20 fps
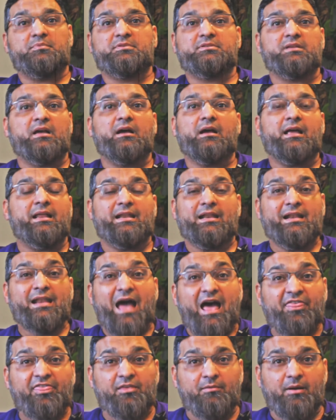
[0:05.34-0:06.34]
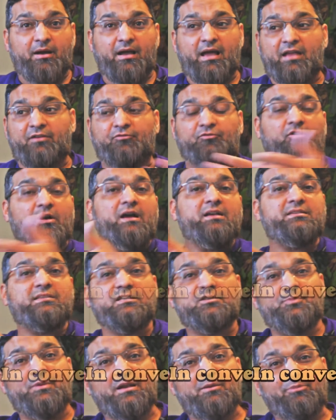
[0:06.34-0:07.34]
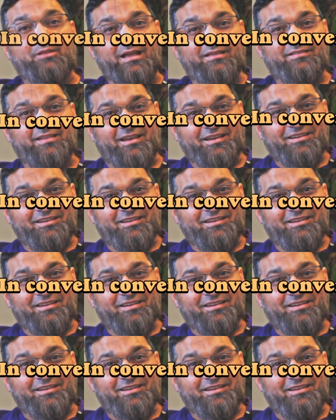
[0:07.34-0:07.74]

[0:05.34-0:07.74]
an anathema, and for us, it's been a blessing.